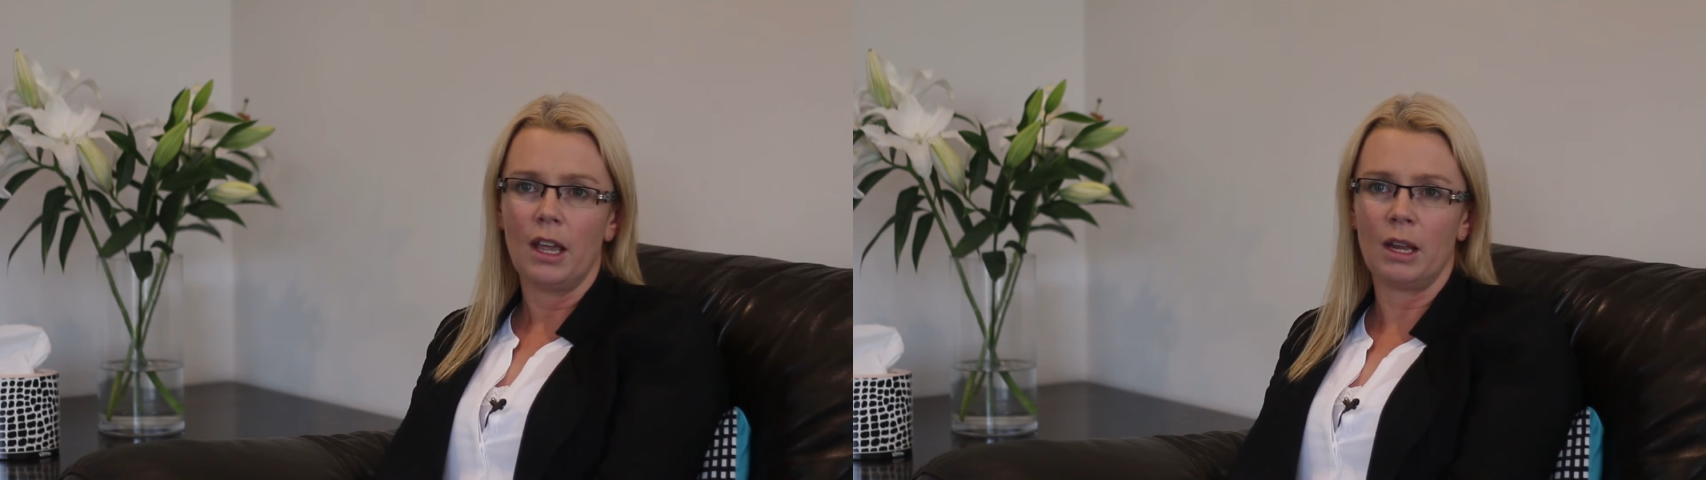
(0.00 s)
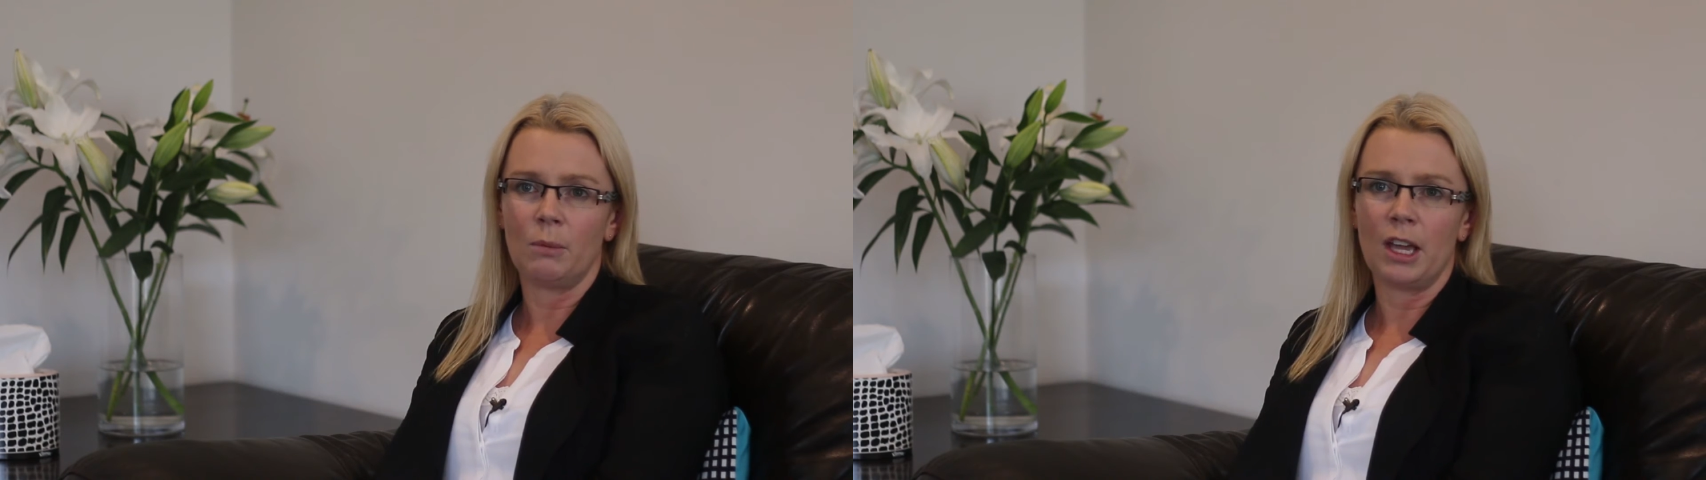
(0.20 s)

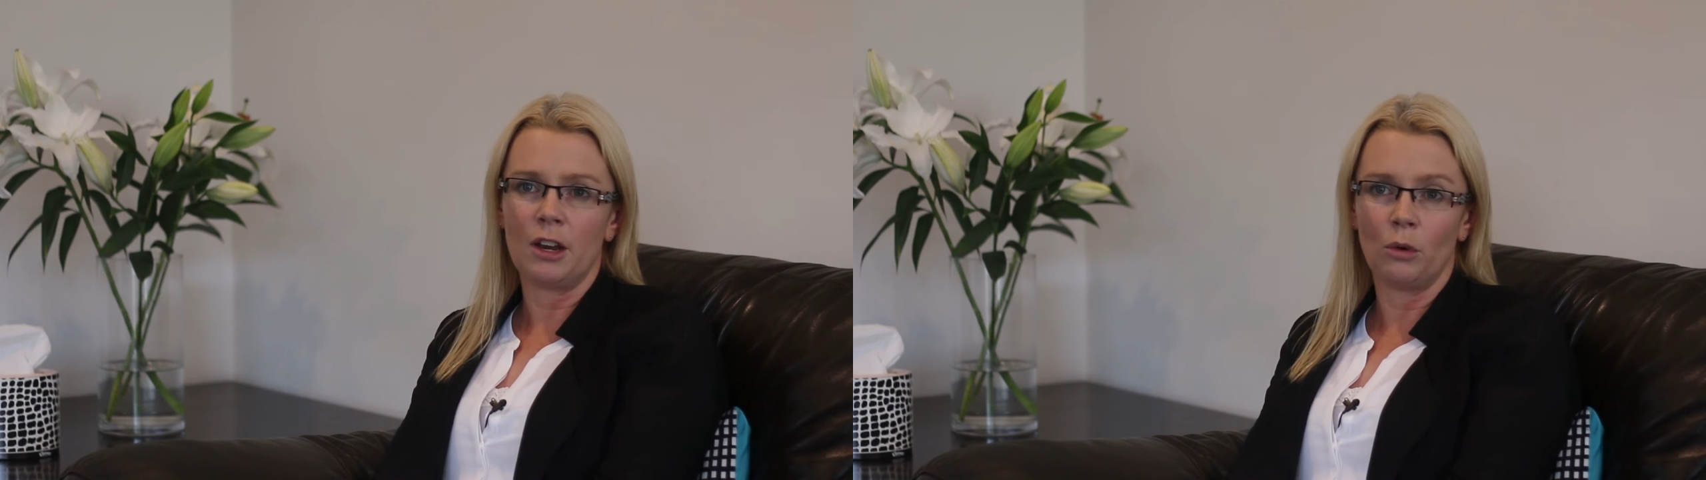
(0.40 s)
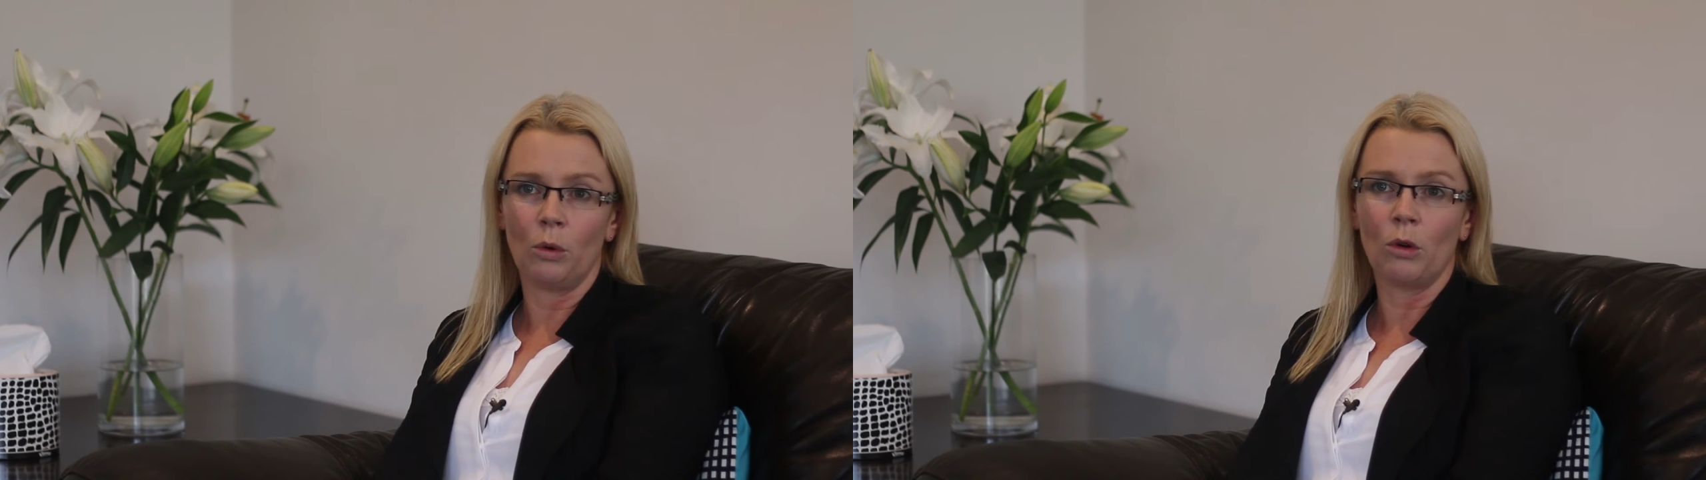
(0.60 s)
and we
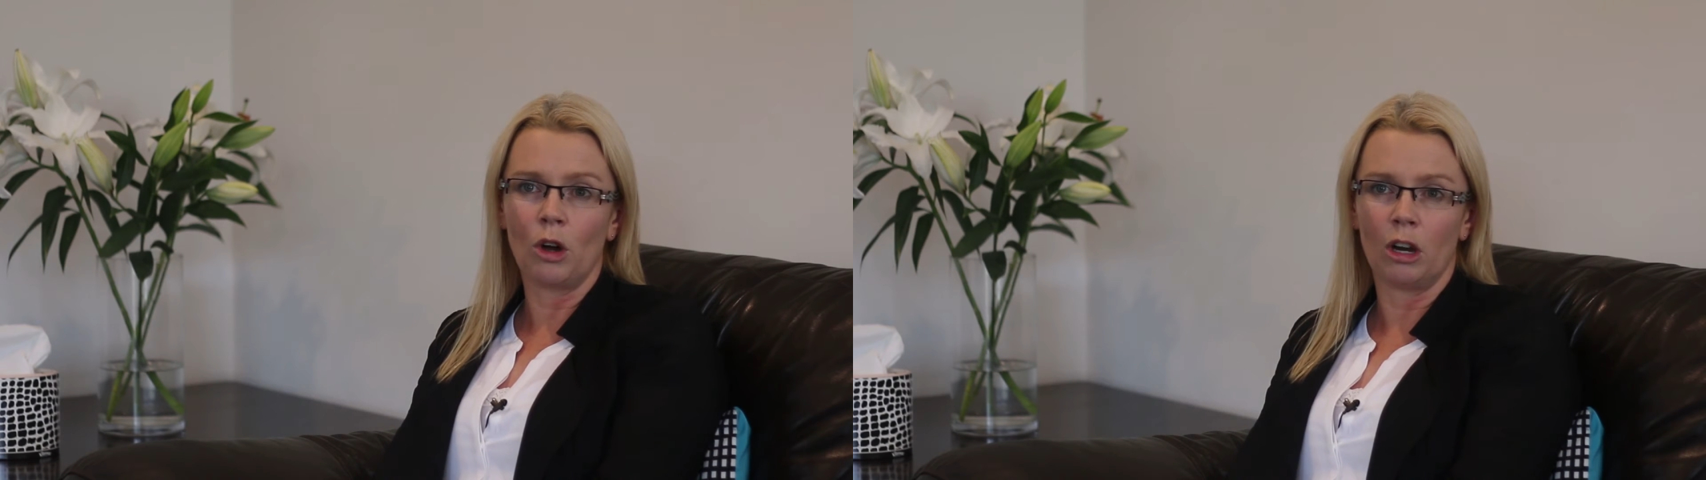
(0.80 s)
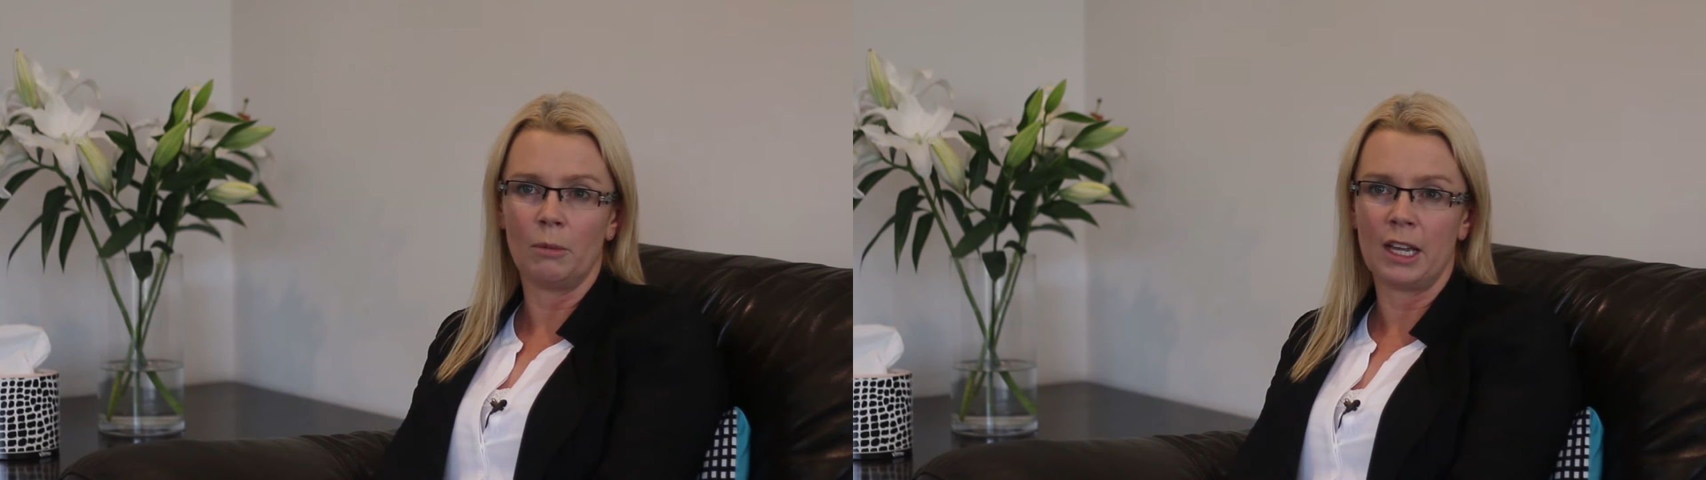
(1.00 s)
had an oil
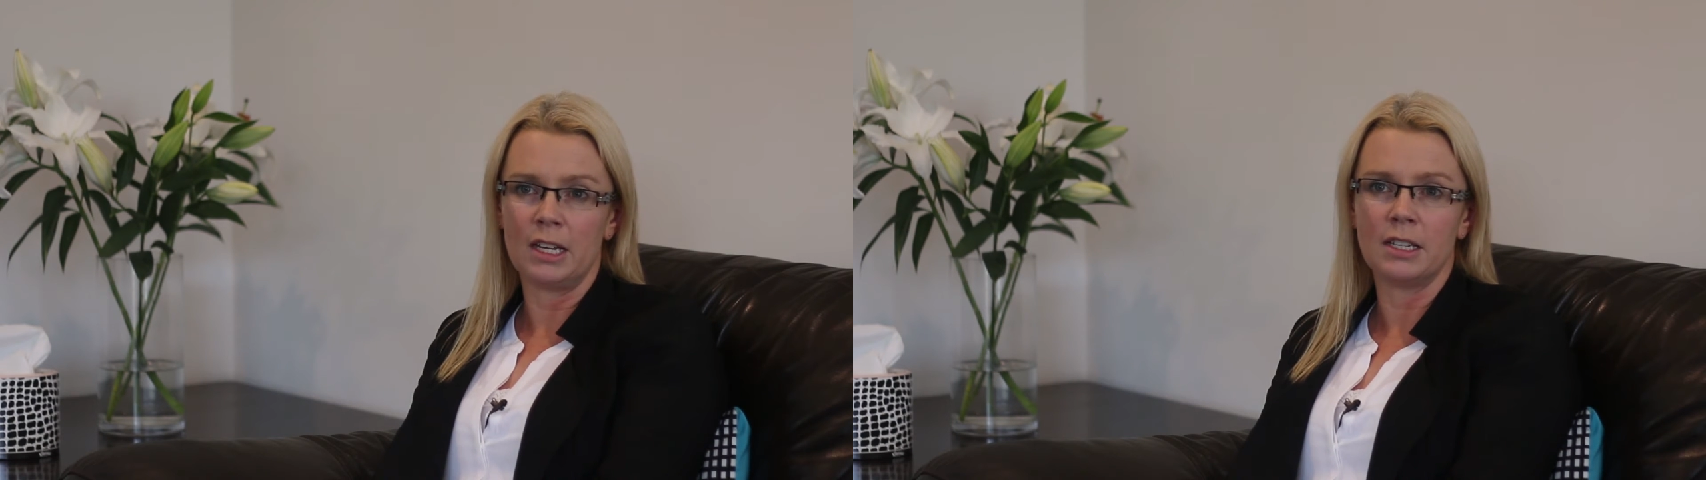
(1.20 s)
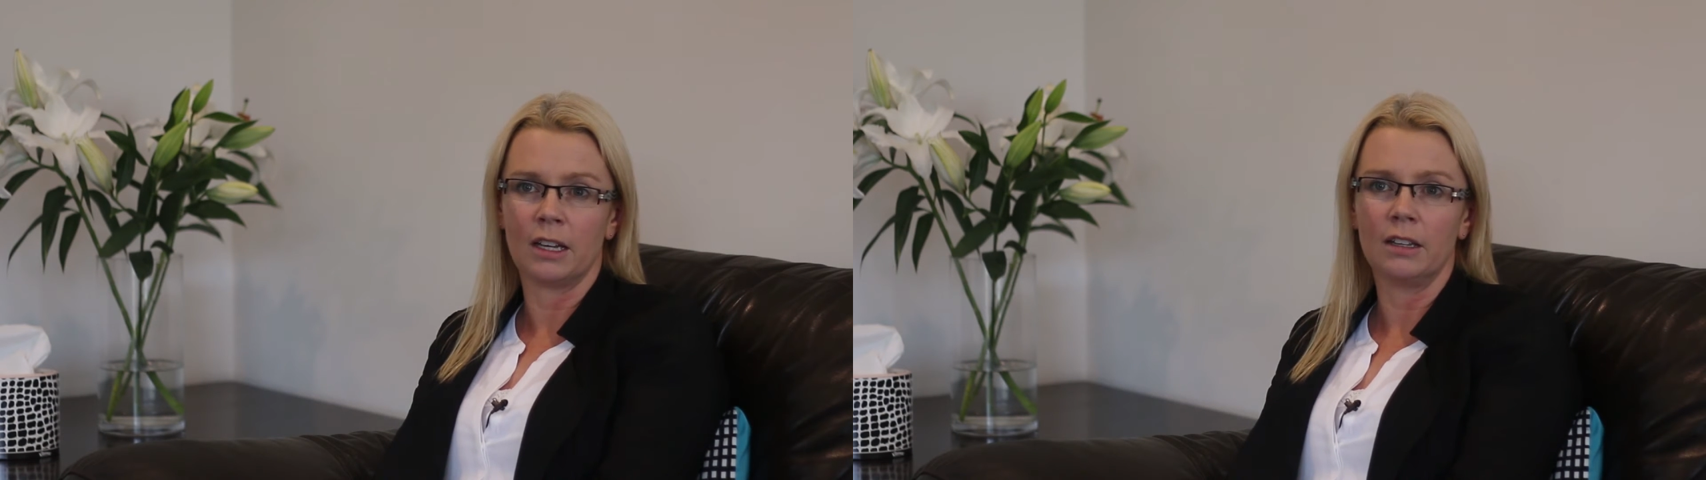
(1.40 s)
column
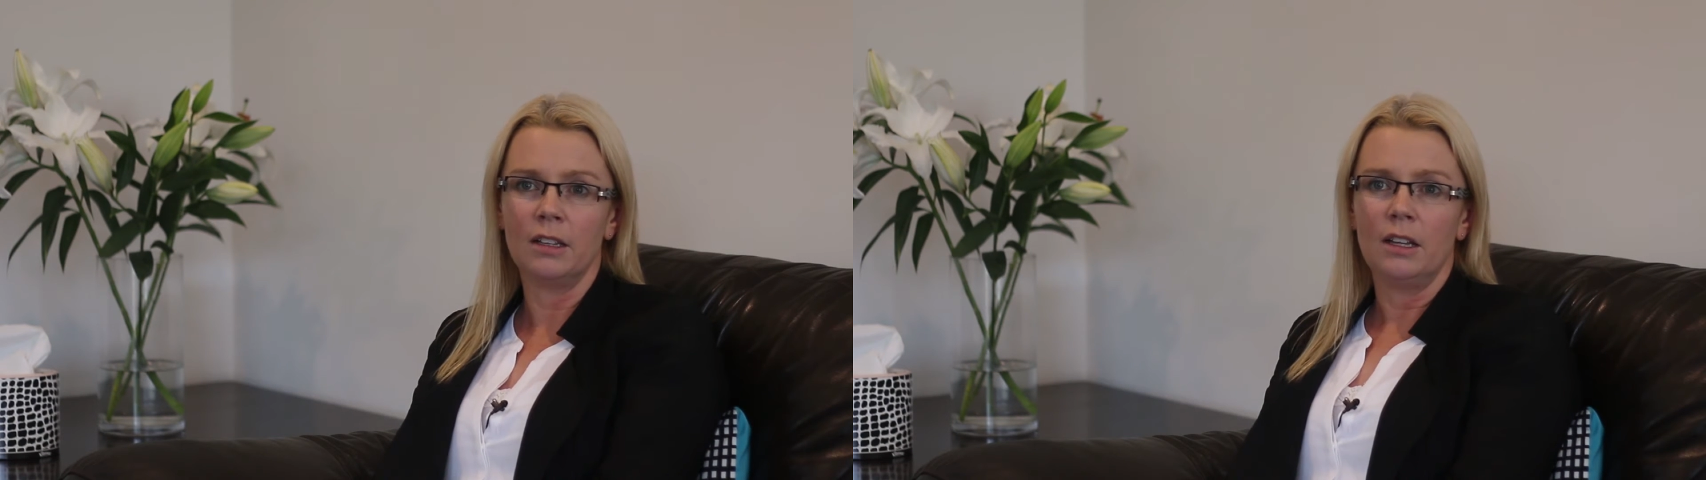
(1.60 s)
heater.